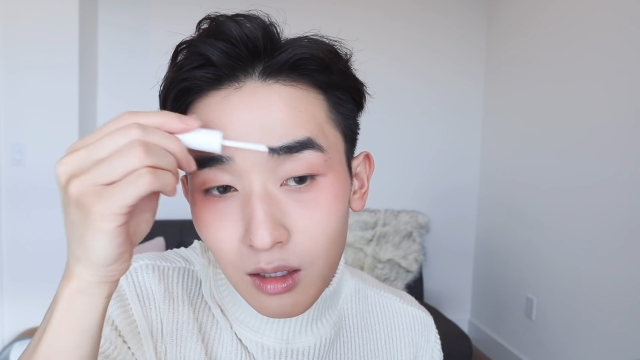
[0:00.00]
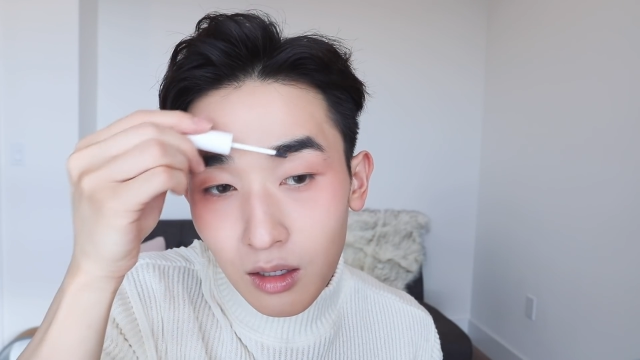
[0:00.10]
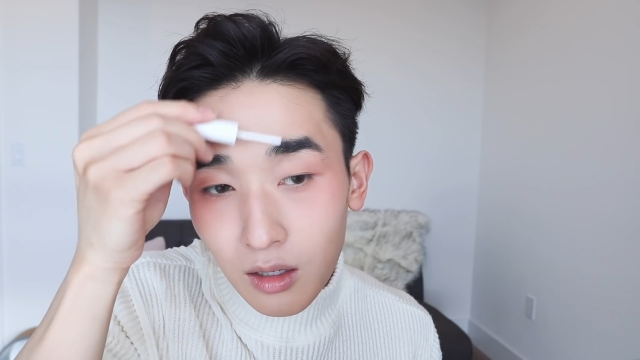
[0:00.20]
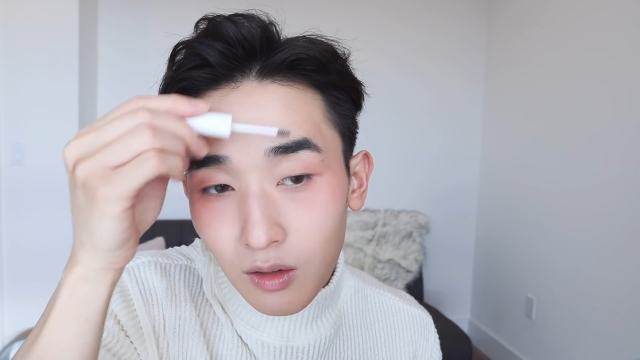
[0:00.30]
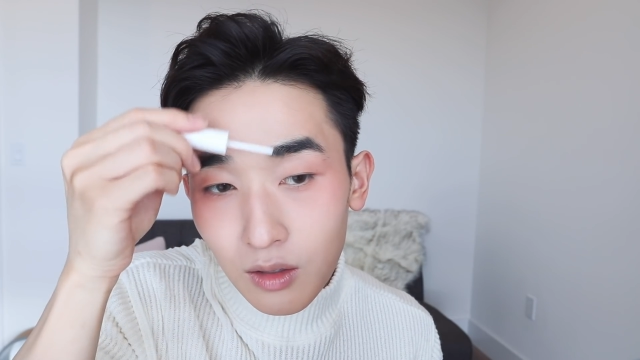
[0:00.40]

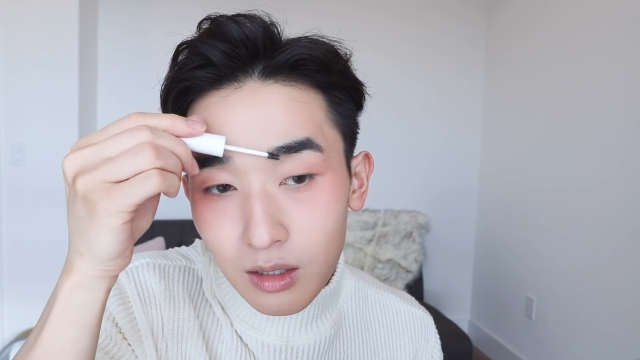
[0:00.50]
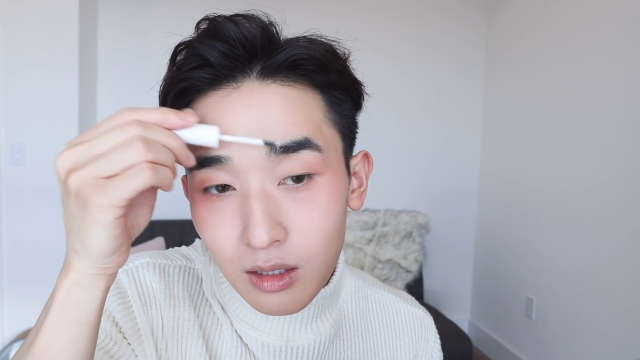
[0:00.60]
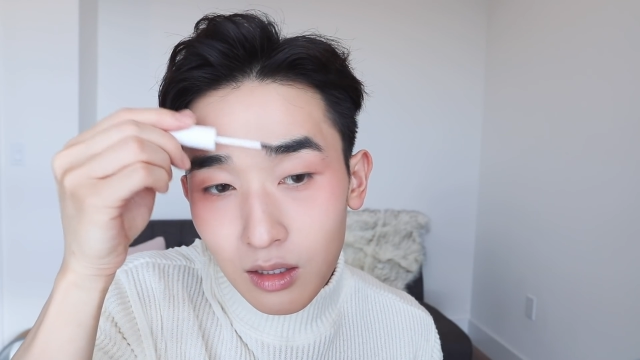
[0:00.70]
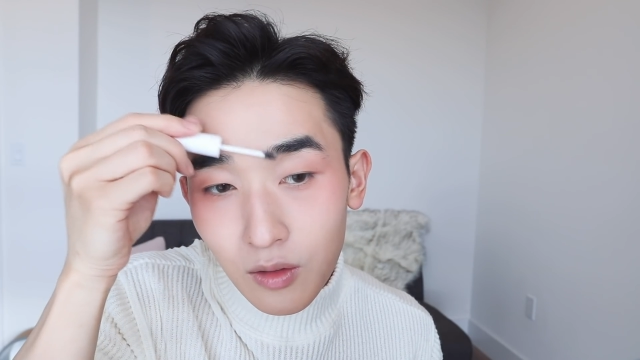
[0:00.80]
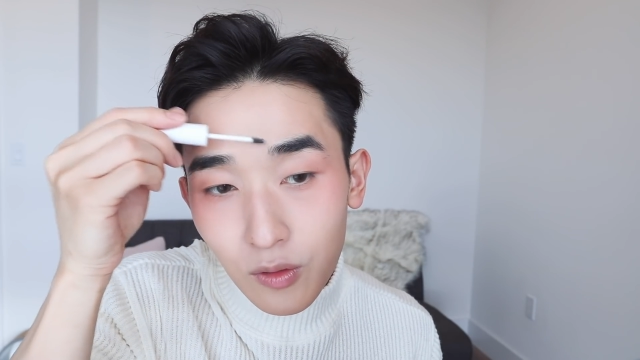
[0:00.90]
you know, it's
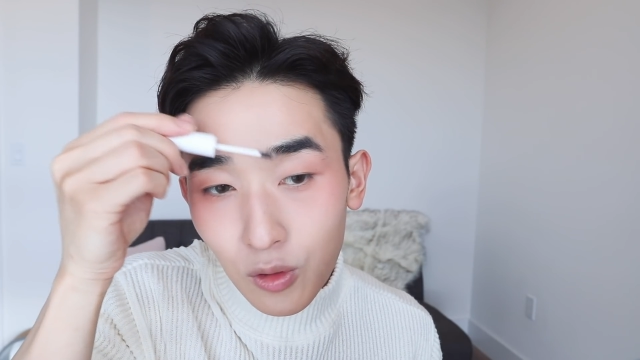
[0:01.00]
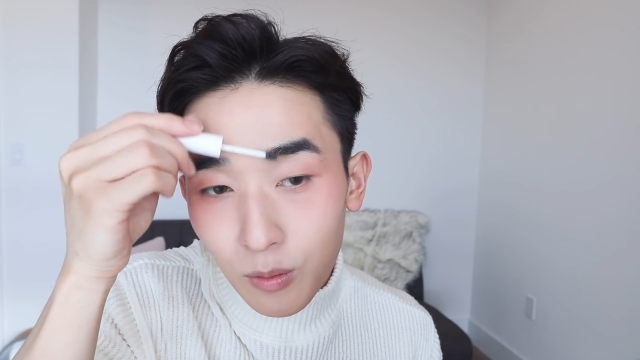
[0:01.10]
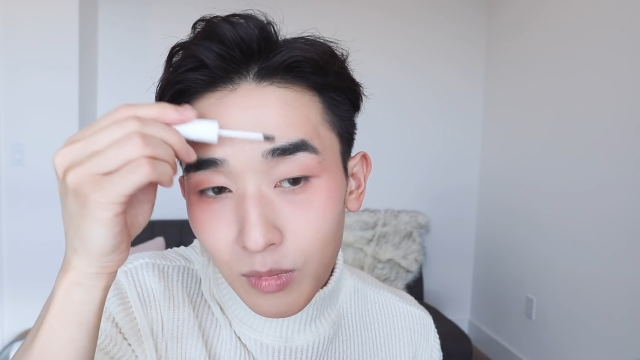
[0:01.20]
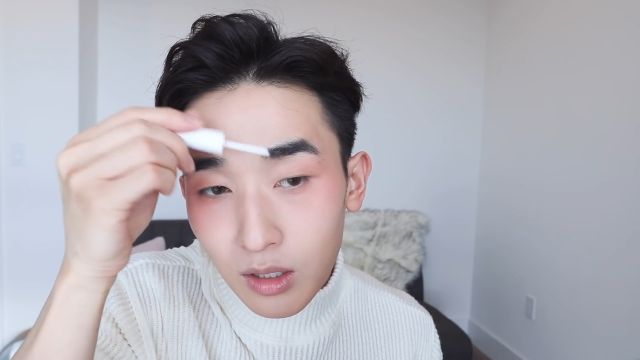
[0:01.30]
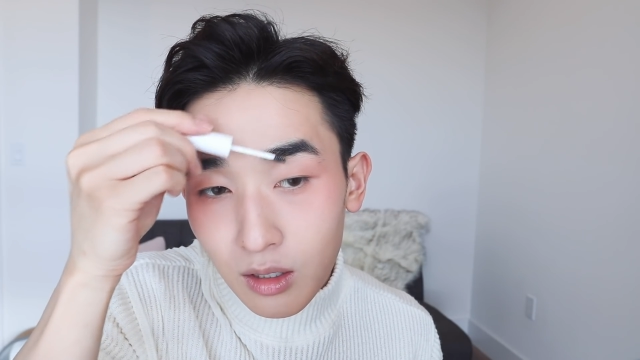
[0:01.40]
just
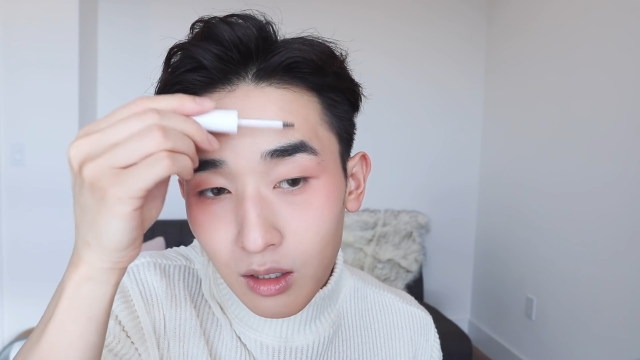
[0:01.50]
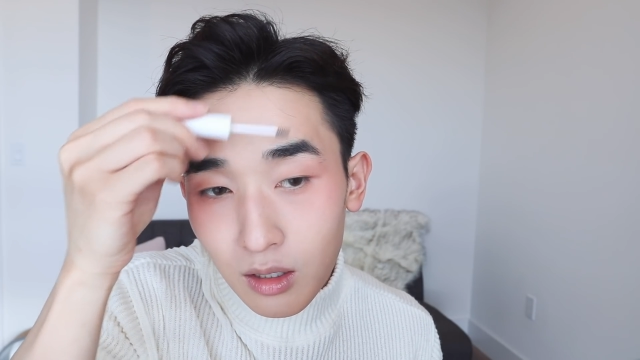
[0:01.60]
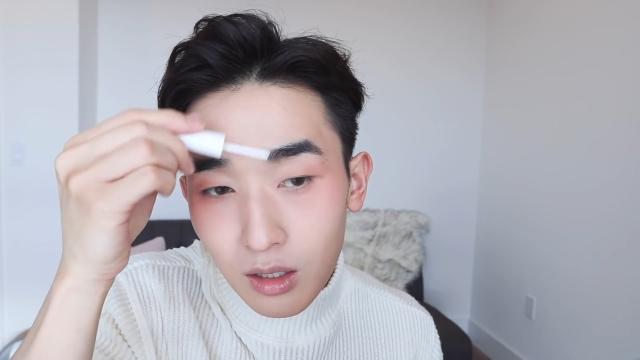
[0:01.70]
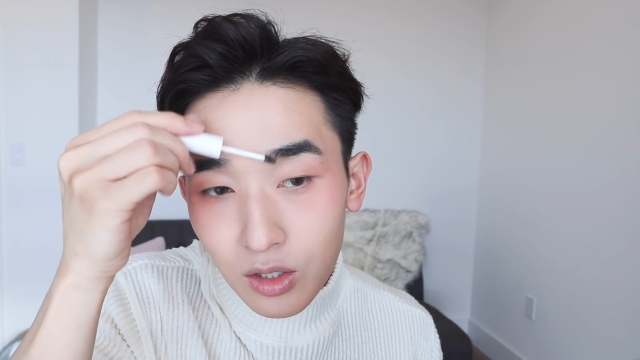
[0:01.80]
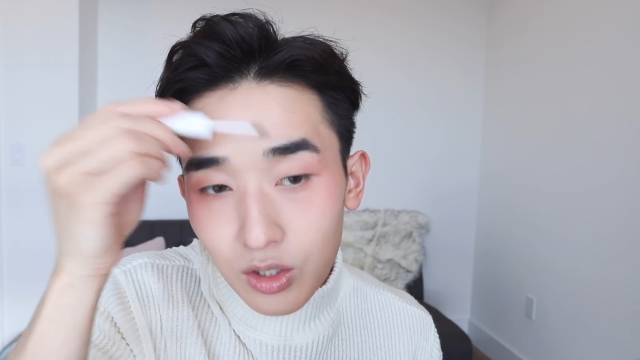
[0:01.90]
groomed and
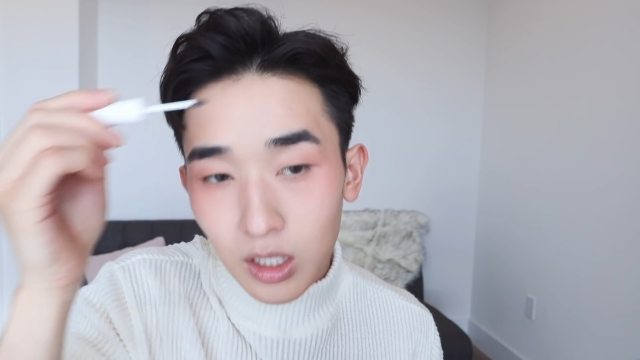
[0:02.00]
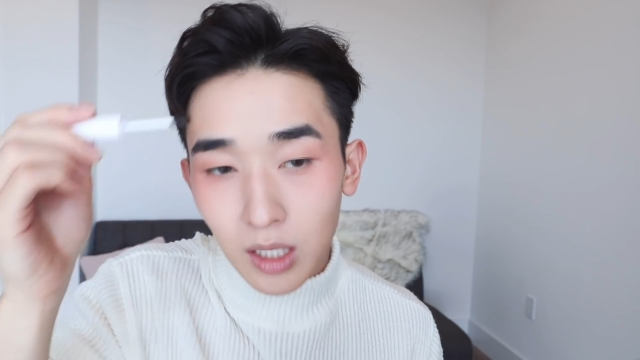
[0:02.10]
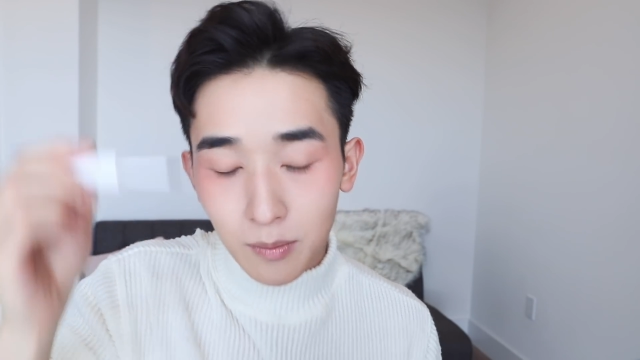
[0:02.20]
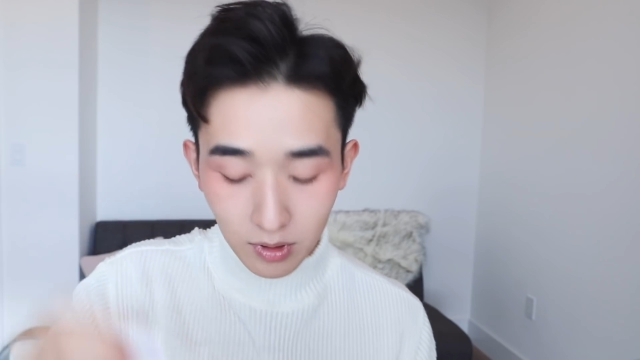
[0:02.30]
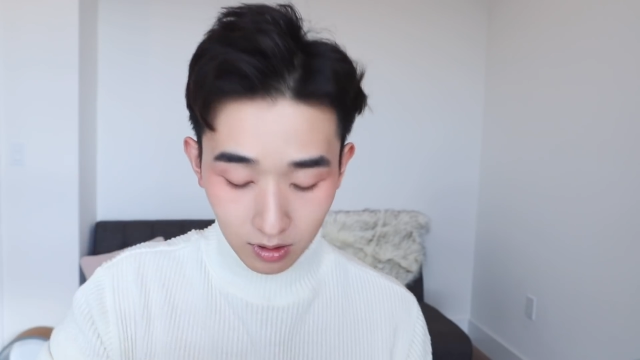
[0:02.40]
in
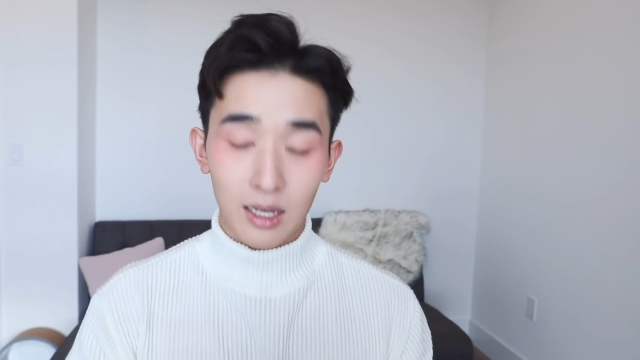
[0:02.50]
shape.